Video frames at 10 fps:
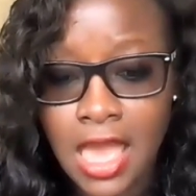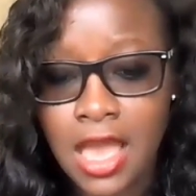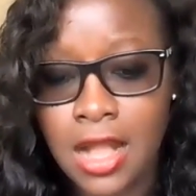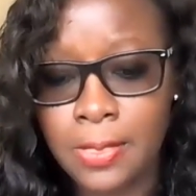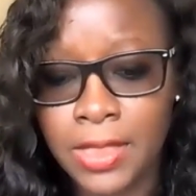
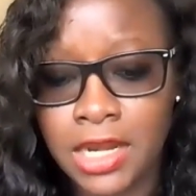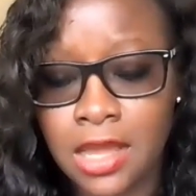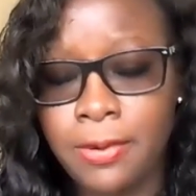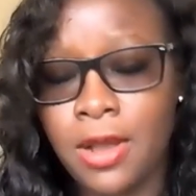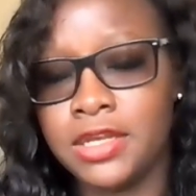And
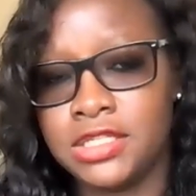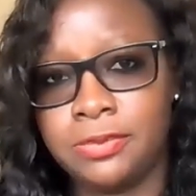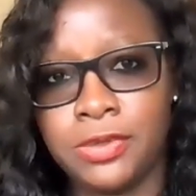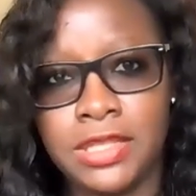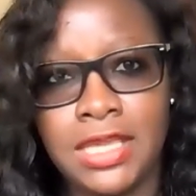our
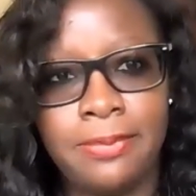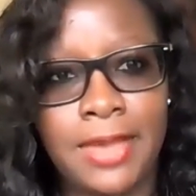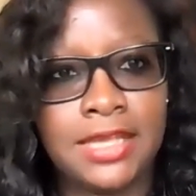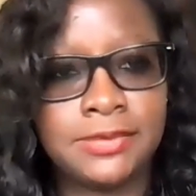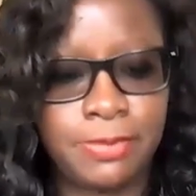partnership with eBay has